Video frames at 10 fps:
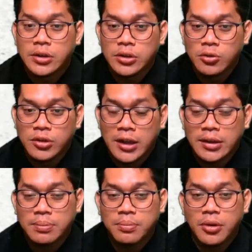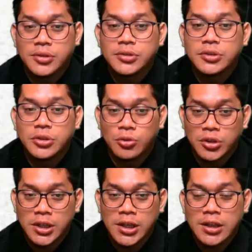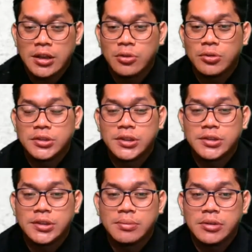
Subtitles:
you get the points, you key into the system,